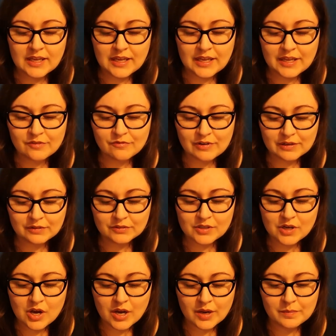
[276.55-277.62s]
in real
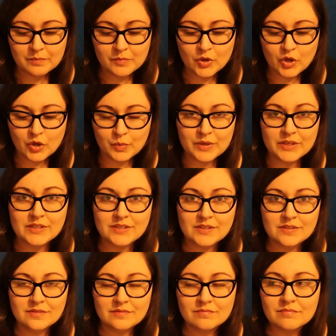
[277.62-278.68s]
time, who is